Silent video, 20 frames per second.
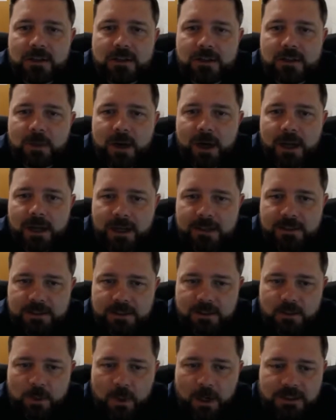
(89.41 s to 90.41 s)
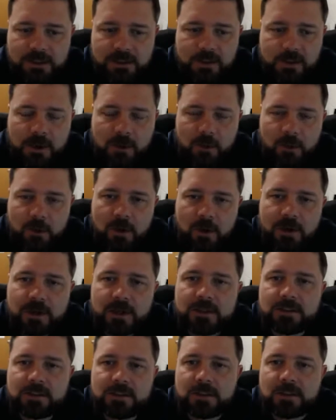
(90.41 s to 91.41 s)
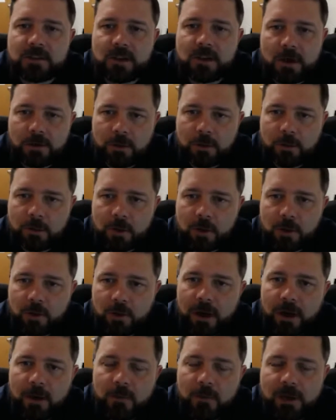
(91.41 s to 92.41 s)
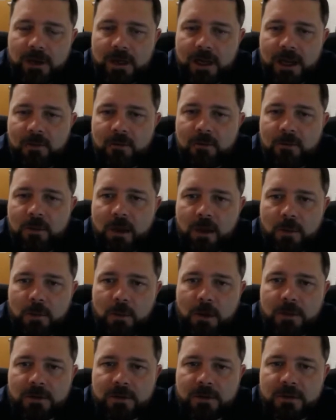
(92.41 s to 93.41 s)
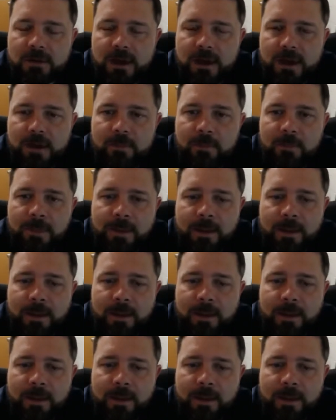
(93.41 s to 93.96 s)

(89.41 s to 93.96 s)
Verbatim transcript: And then when I got to SWOSU, they were looking to start the program. We didn't have volleyball at the time.